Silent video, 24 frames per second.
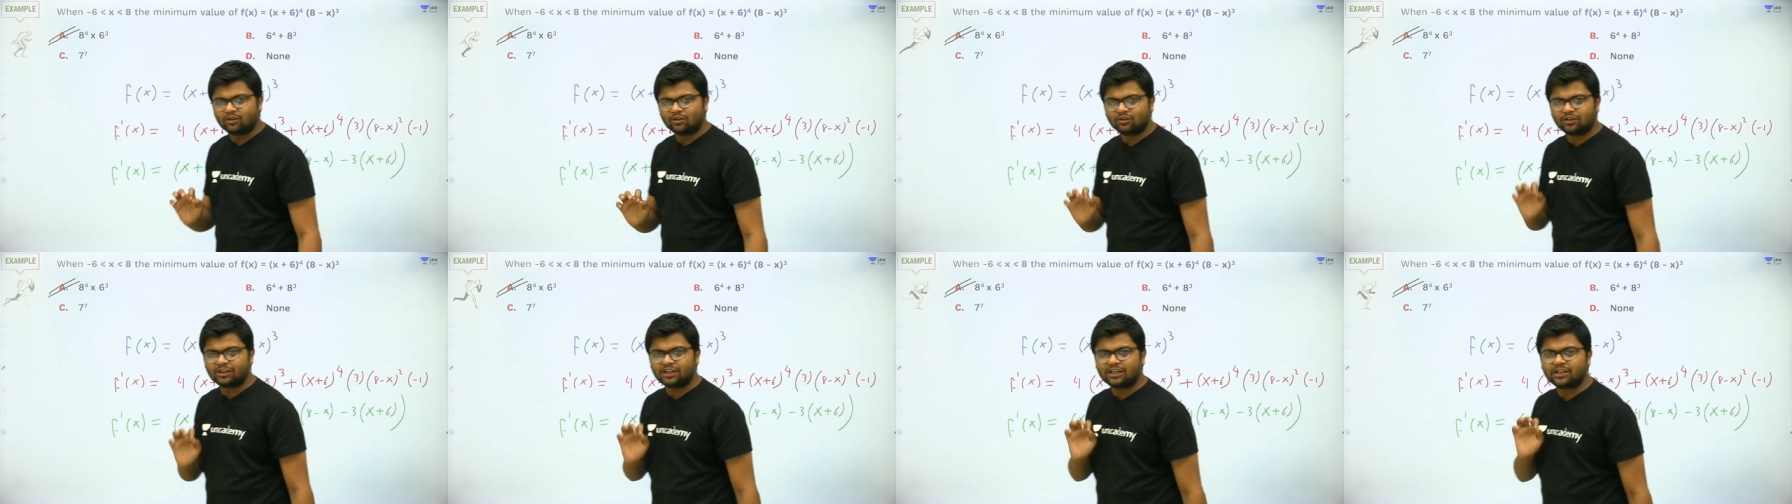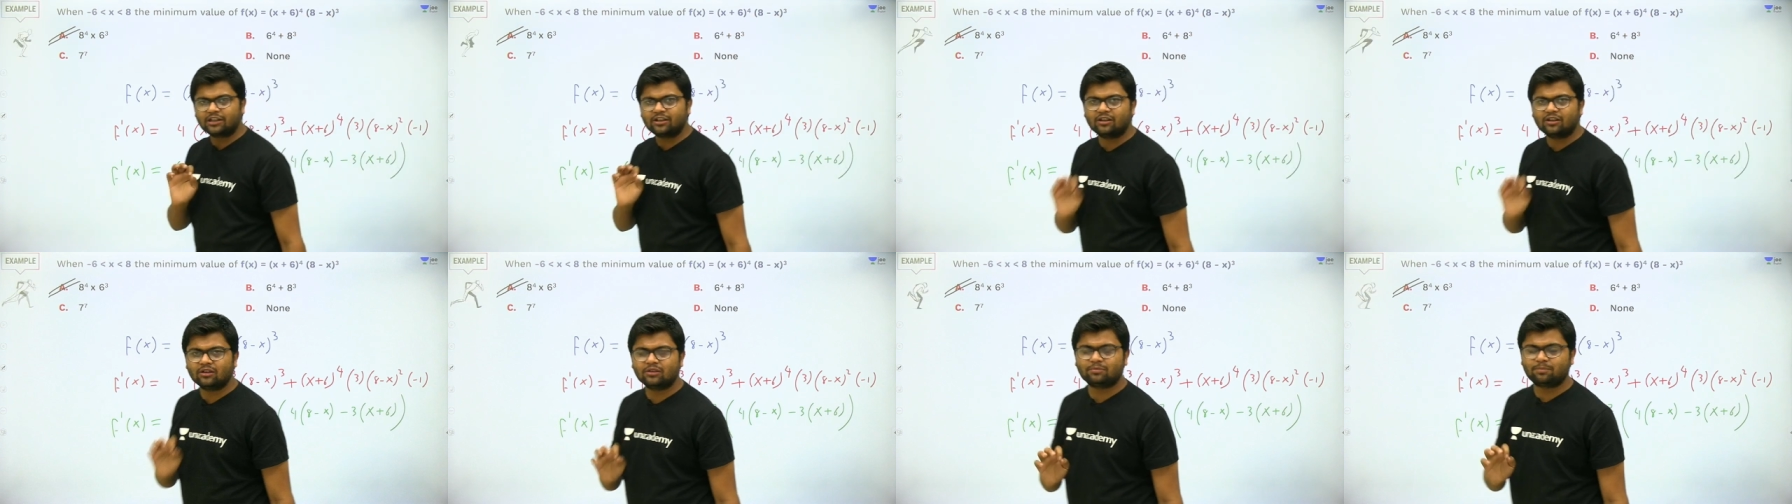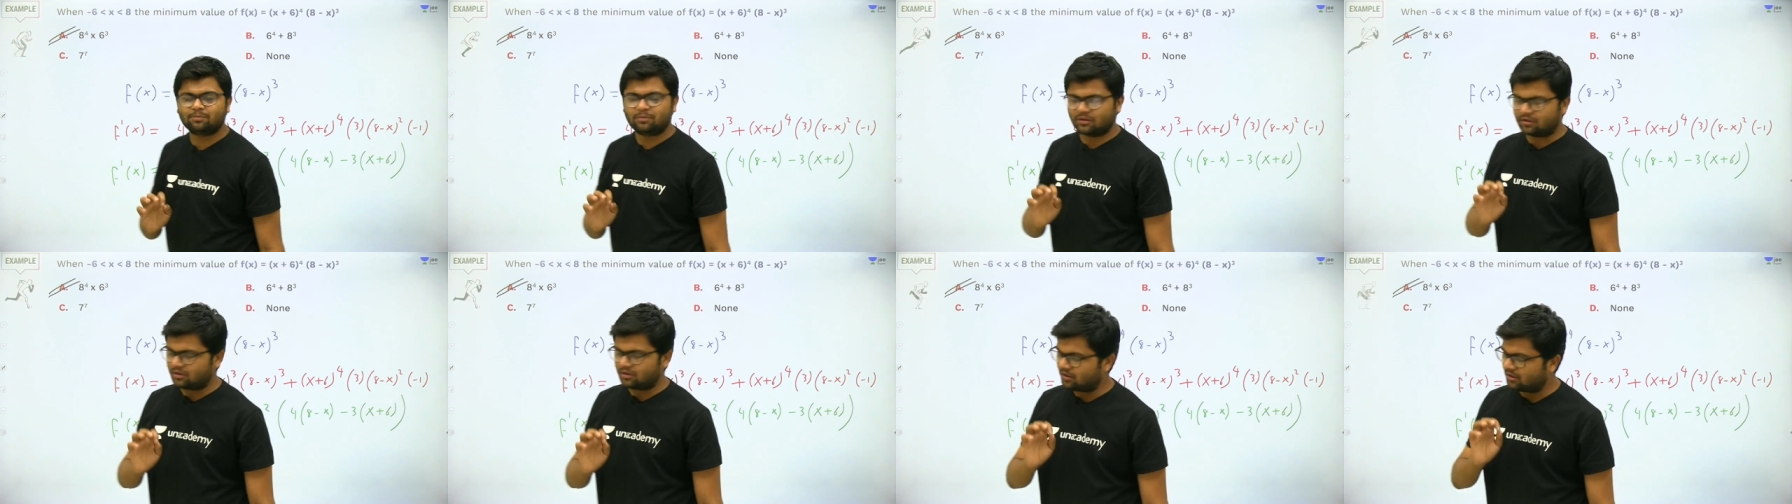you know, degree
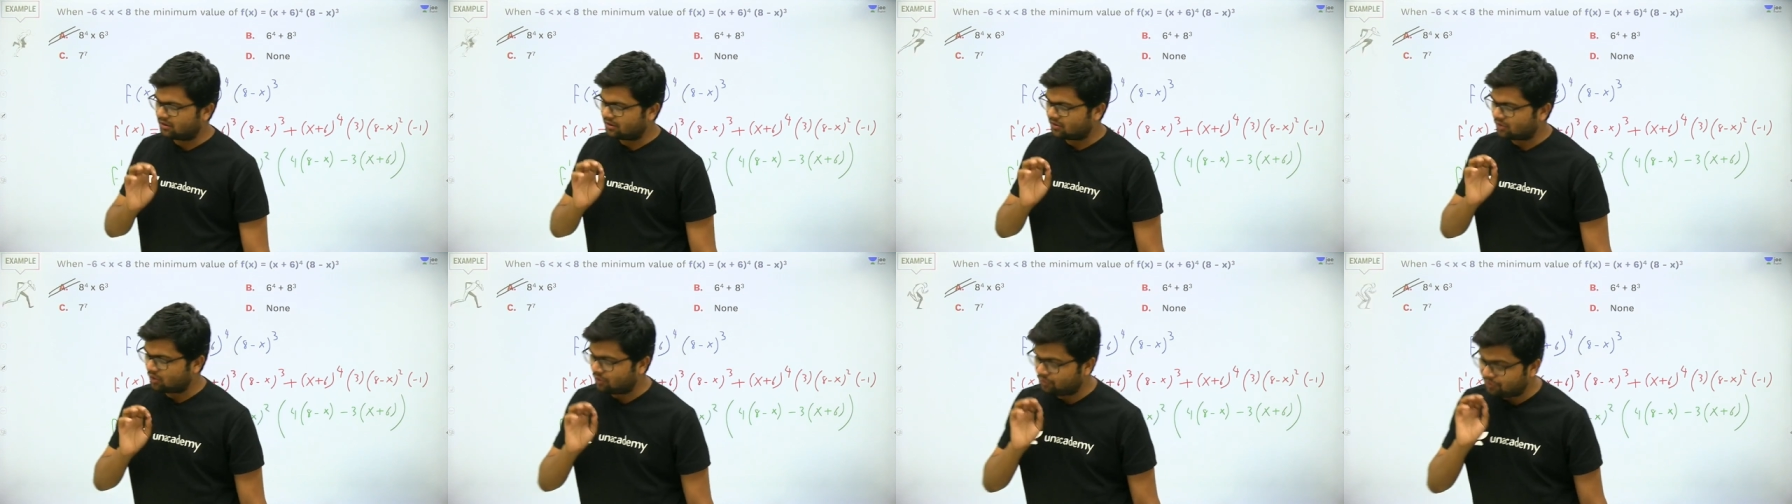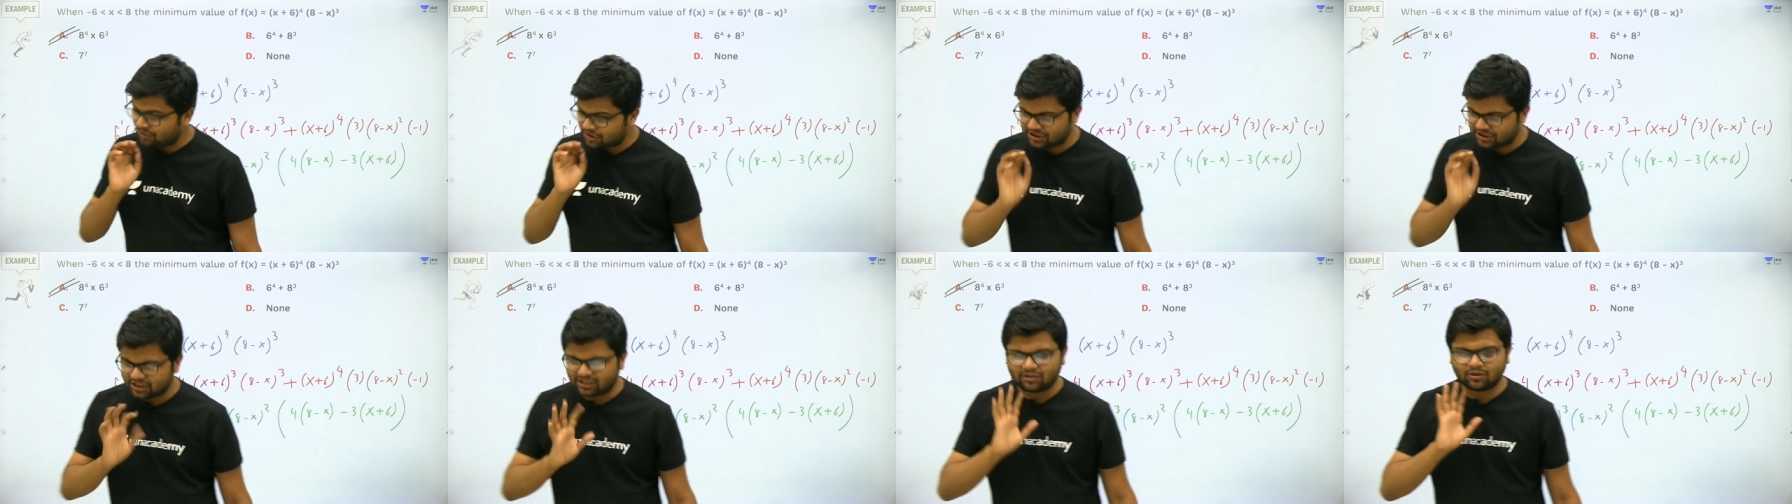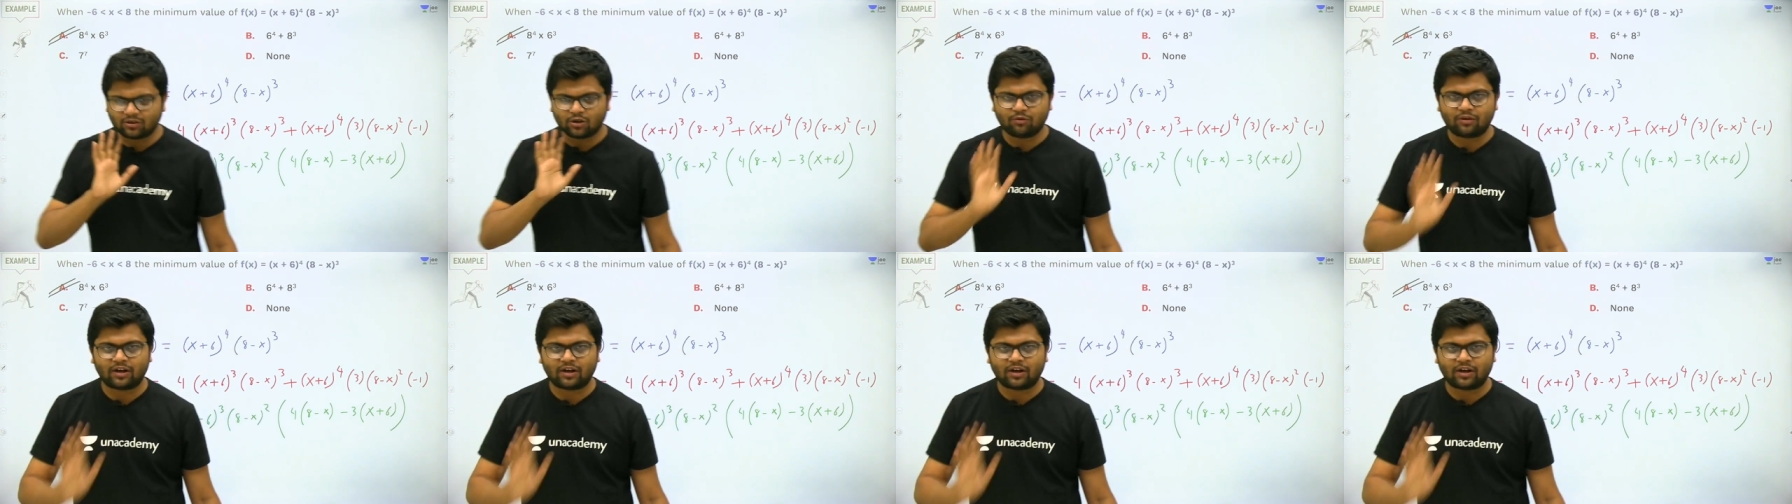of, uh, coefficient